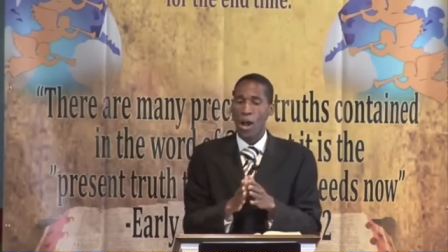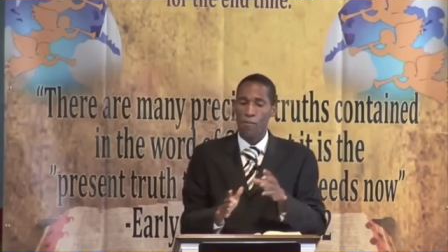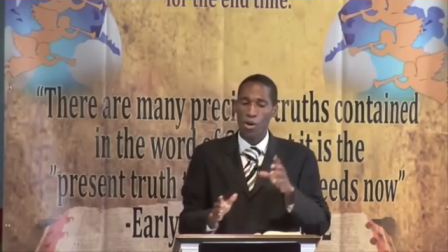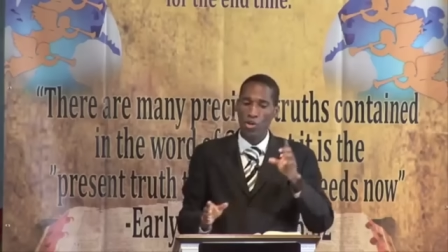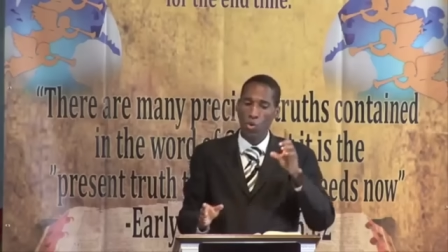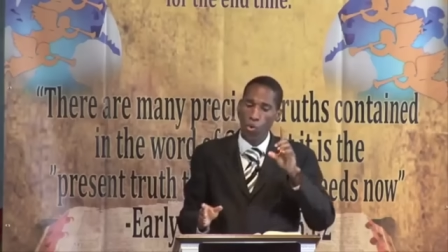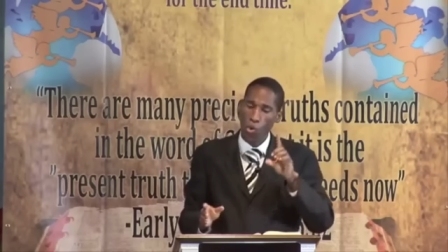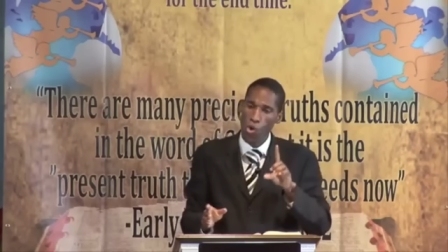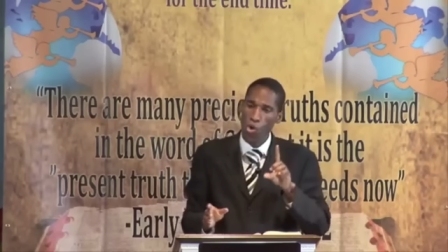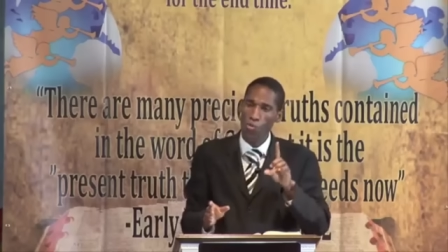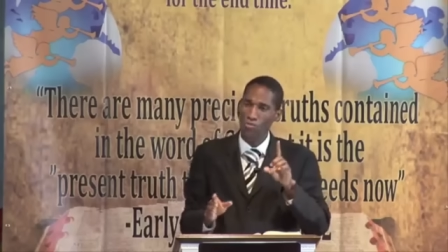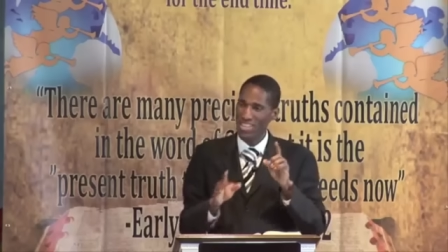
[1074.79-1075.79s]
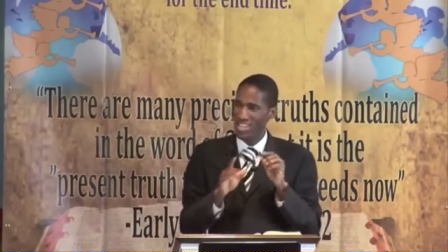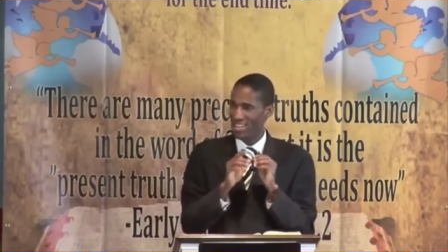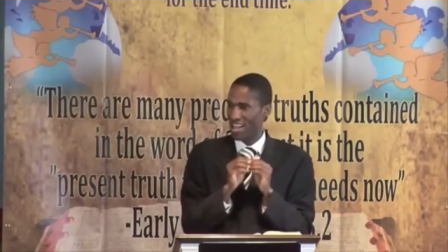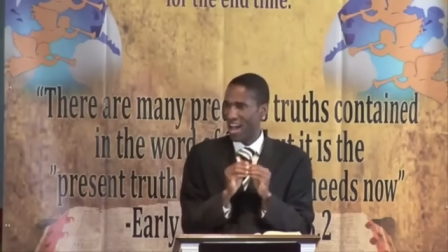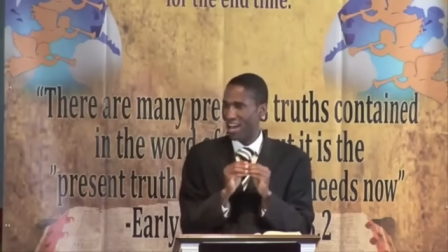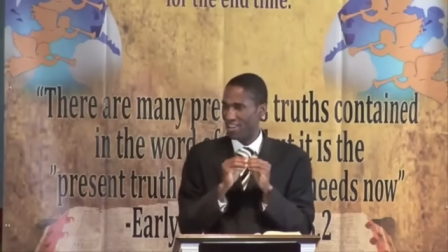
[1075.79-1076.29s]
But whom
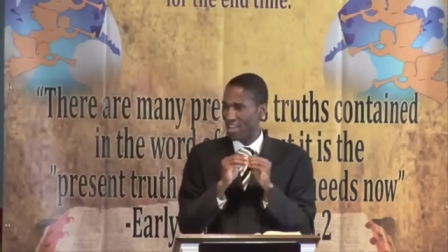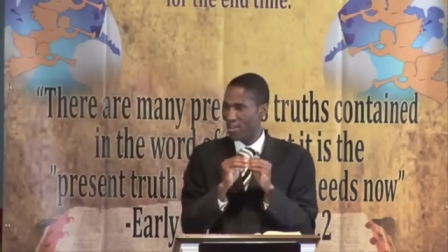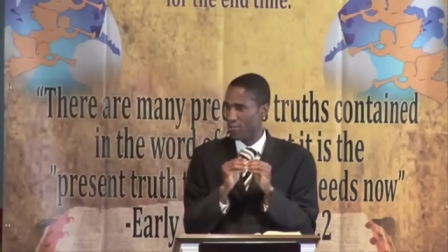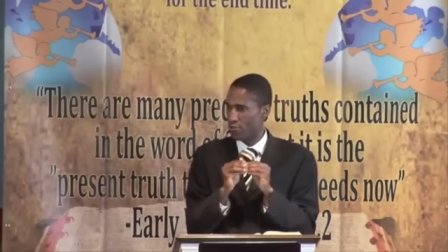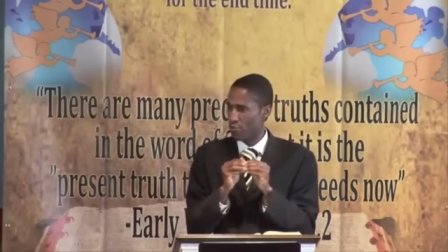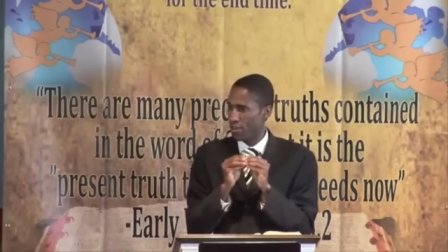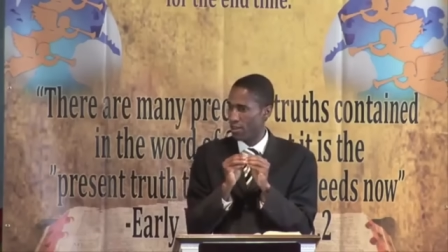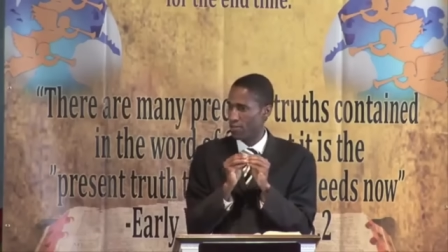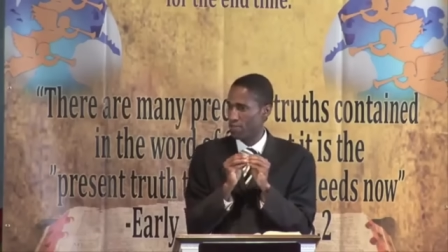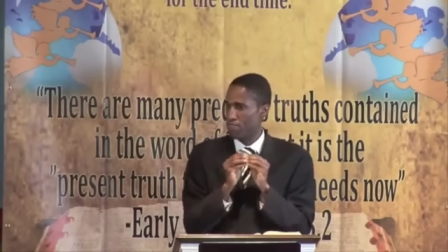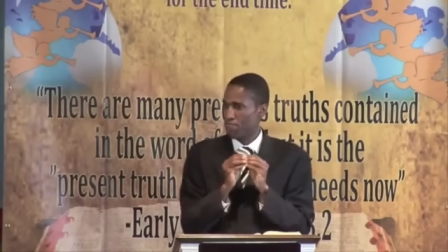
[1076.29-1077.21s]
did God give, uh,